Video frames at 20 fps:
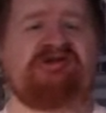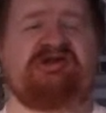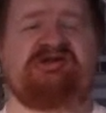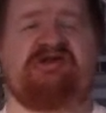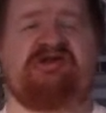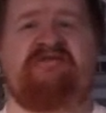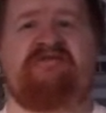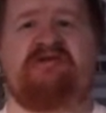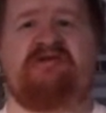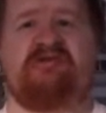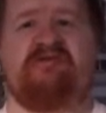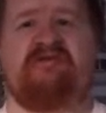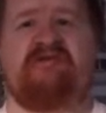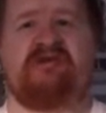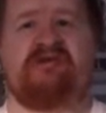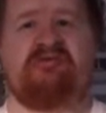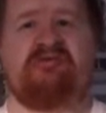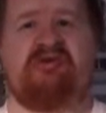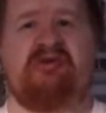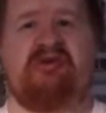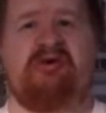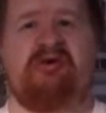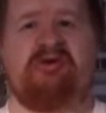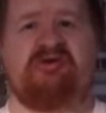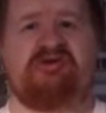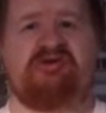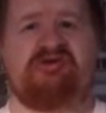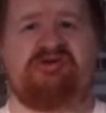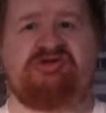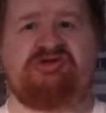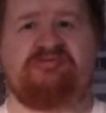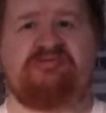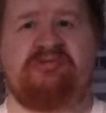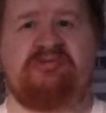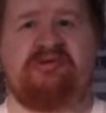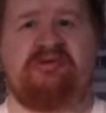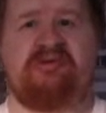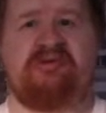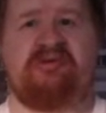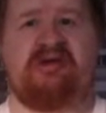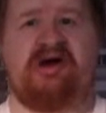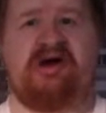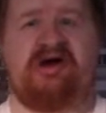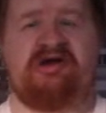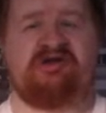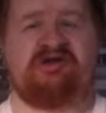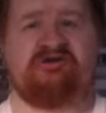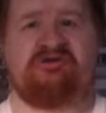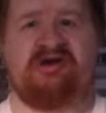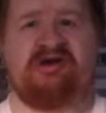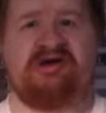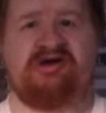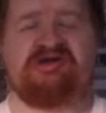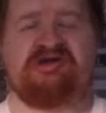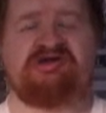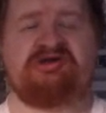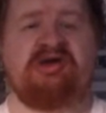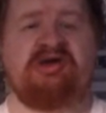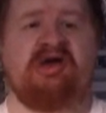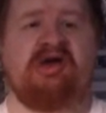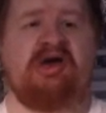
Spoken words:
as every video on YouTube that I do is.